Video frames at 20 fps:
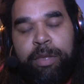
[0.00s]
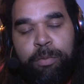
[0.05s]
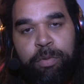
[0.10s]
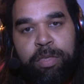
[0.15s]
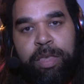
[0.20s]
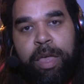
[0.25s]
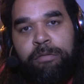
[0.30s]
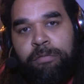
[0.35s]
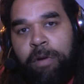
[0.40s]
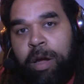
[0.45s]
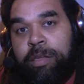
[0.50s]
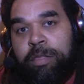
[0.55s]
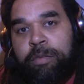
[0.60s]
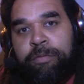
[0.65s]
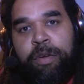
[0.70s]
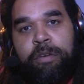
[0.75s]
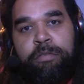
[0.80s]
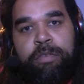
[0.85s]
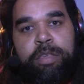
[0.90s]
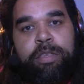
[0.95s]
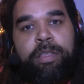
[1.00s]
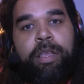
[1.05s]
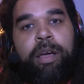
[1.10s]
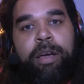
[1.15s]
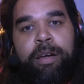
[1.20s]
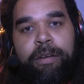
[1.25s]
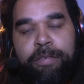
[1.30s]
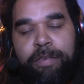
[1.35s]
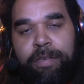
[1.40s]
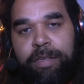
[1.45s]
was there right at the very
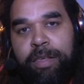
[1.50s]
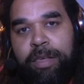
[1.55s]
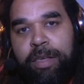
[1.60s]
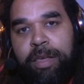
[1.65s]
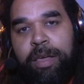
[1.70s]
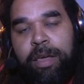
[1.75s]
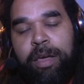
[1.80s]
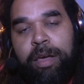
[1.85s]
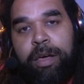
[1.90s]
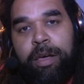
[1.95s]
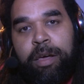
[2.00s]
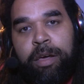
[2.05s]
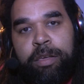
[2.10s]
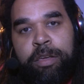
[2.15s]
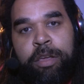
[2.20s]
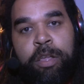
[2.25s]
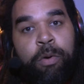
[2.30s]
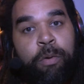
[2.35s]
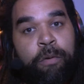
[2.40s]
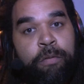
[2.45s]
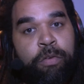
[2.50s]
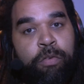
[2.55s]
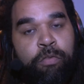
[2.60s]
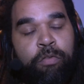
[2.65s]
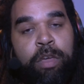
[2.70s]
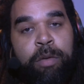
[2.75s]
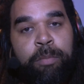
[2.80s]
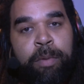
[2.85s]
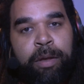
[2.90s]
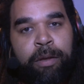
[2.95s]
start, of
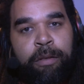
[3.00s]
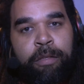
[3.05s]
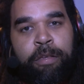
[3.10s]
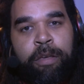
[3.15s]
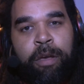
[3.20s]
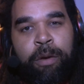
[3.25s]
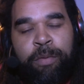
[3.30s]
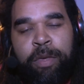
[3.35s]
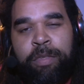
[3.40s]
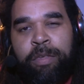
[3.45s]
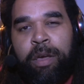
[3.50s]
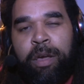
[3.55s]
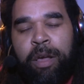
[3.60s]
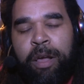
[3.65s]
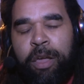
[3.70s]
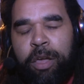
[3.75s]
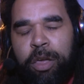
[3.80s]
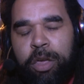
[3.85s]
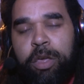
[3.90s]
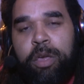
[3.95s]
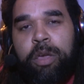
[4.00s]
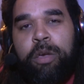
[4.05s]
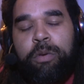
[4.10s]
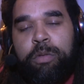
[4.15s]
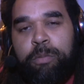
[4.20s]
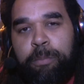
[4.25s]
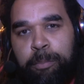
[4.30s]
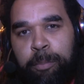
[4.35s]
streaming. So there's a huge